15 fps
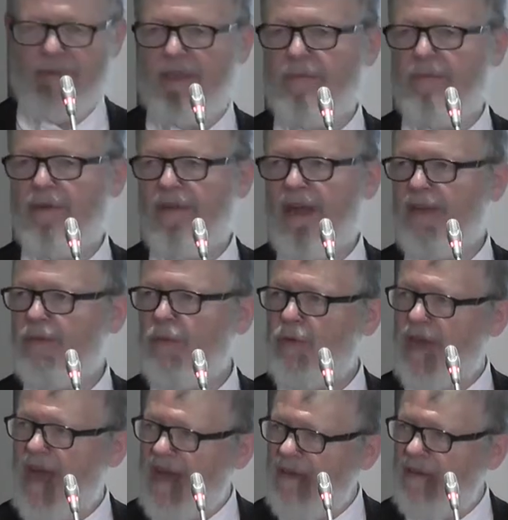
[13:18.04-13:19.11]
people that you
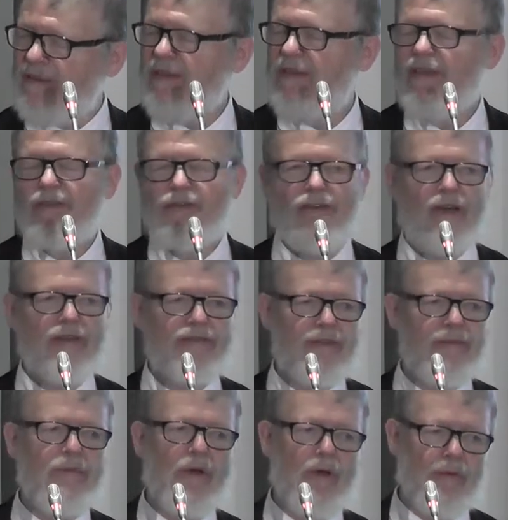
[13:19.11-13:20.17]
cannot trust
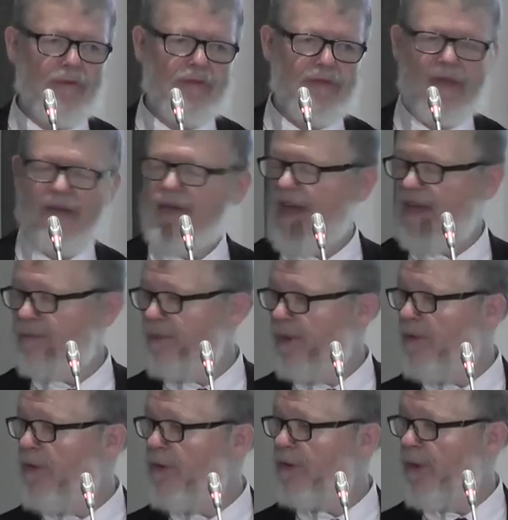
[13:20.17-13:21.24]
the Poles, as we
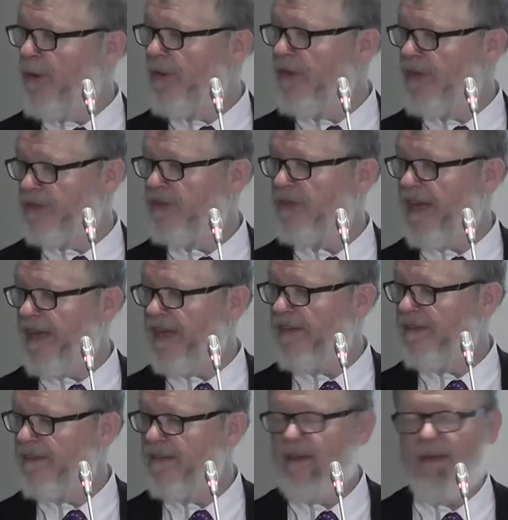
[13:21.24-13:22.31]
heard earlier today.
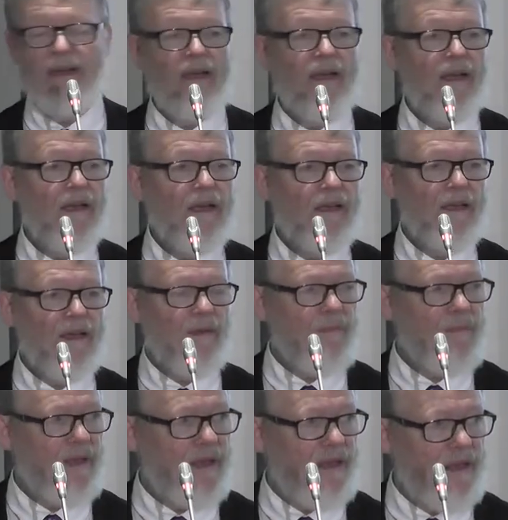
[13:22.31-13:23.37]

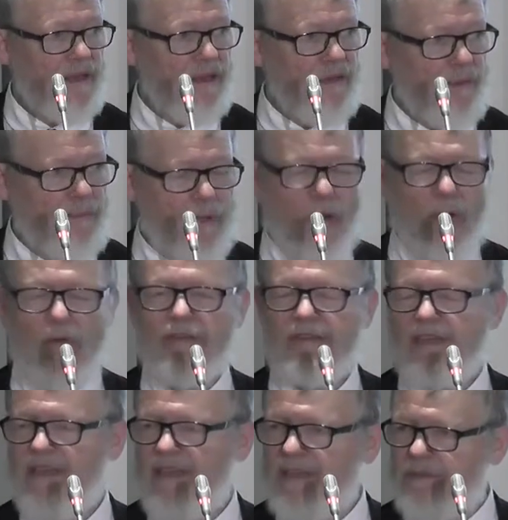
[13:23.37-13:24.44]
The Poles
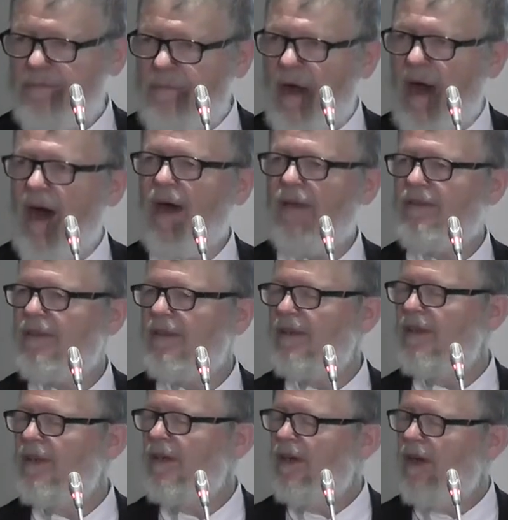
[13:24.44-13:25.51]
is part
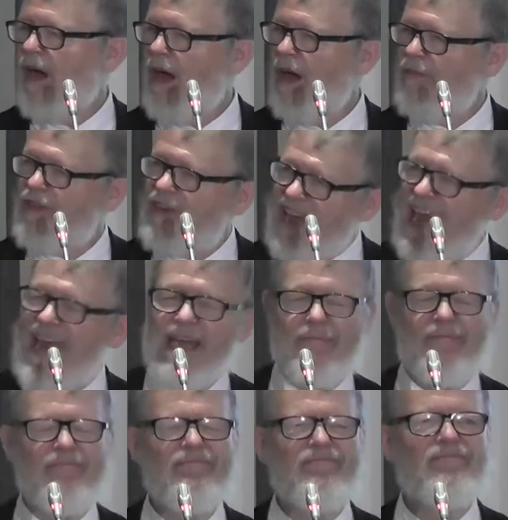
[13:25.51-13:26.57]
of the
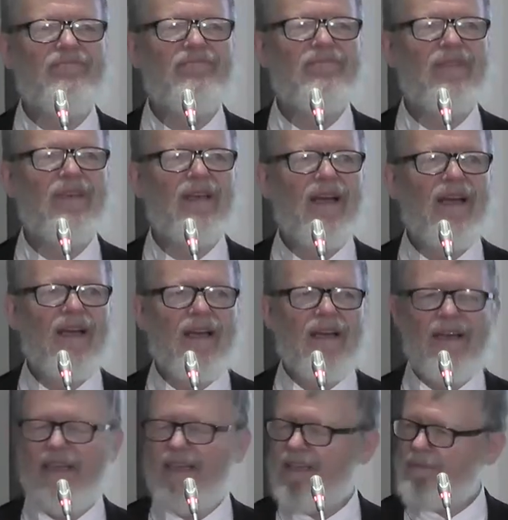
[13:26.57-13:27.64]
game.
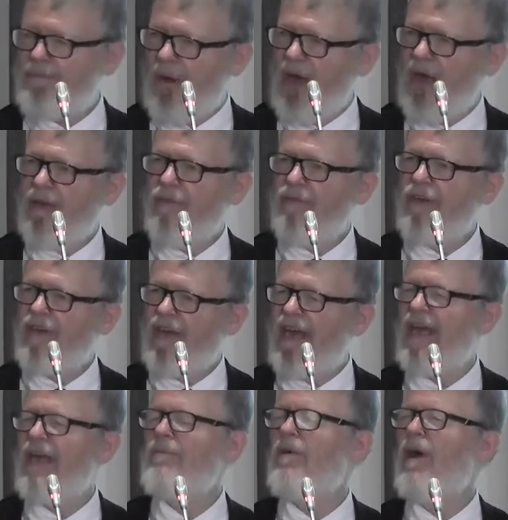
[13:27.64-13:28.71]
It is part of a
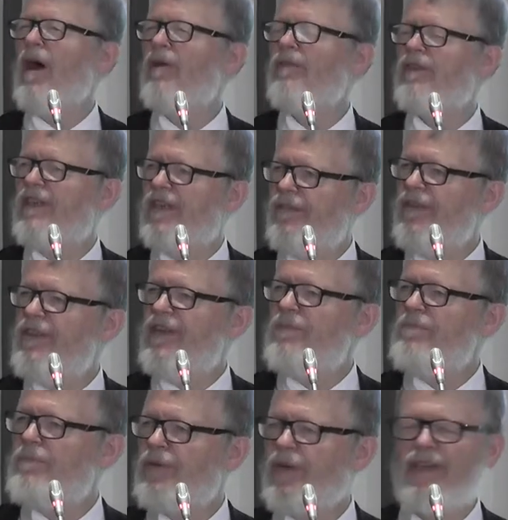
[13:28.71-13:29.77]
game of giving the
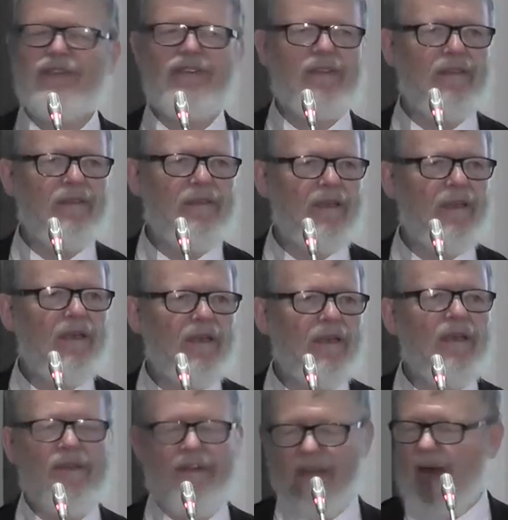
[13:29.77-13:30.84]
impression
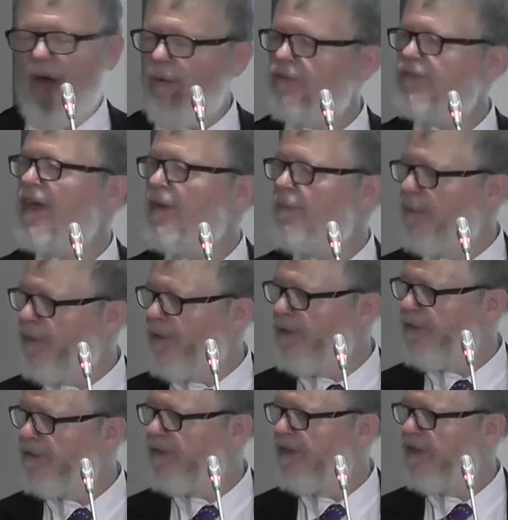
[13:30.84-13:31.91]
in the outside
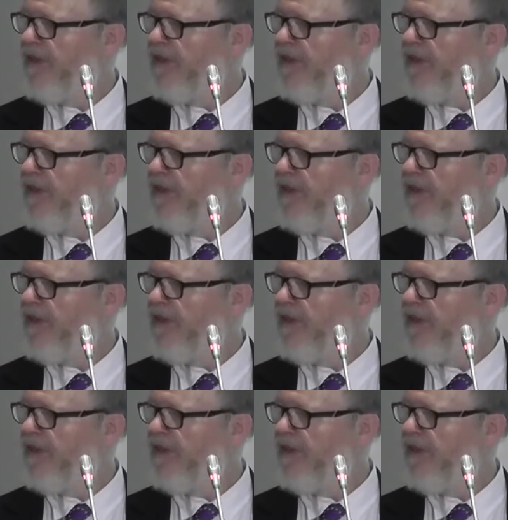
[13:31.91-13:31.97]
world